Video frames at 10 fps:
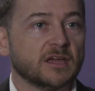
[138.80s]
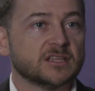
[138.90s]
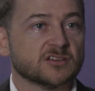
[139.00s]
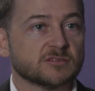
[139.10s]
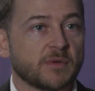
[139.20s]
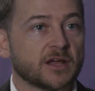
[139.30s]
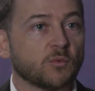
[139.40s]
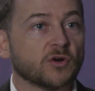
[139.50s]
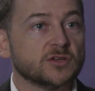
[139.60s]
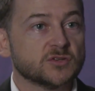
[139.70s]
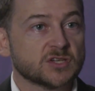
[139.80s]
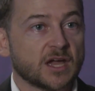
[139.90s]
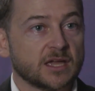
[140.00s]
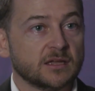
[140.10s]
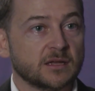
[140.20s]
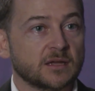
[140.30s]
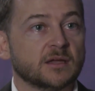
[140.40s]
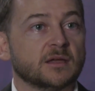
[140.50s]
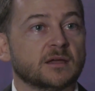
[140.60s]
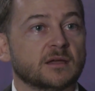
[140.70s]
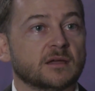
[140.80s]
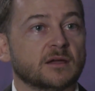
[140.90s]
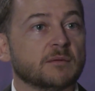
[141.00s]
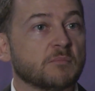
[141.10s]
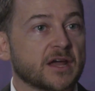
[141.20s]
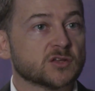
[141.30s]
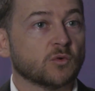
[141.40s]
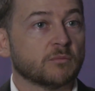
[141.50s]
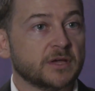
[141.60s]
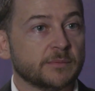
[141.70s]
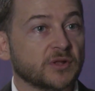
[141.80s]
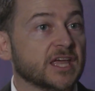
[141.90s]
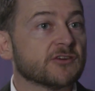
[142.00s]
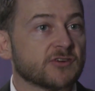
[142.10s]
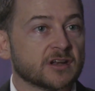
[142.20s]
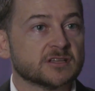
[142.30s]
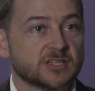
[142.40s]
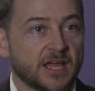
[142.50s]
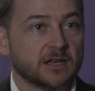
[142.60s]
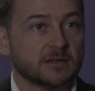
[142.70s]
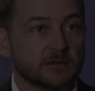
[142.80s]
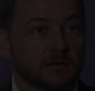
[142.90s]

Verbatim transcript: it doesn't matter what you say, it matters what people hear and understand.